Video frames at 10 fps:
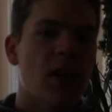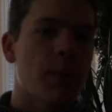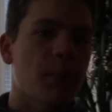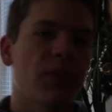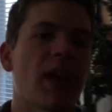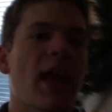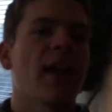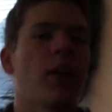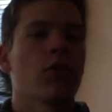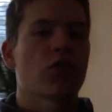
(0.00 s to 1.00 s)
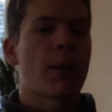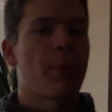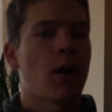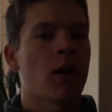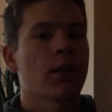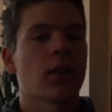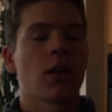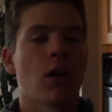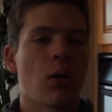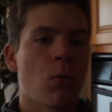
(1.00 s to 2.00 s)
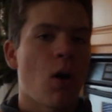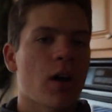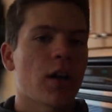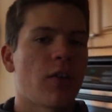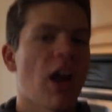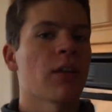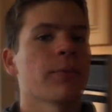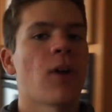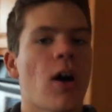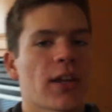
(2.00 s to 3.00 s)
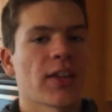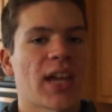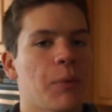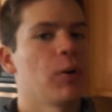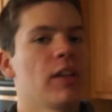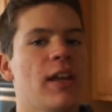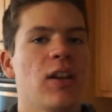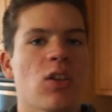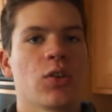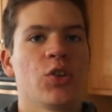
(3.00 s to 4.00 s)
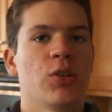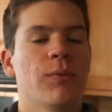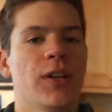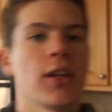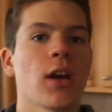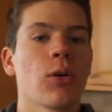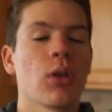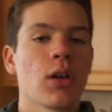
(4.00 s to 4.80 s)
I am with the handheld tripod, walking around vlogging like I would in any other YouTube video.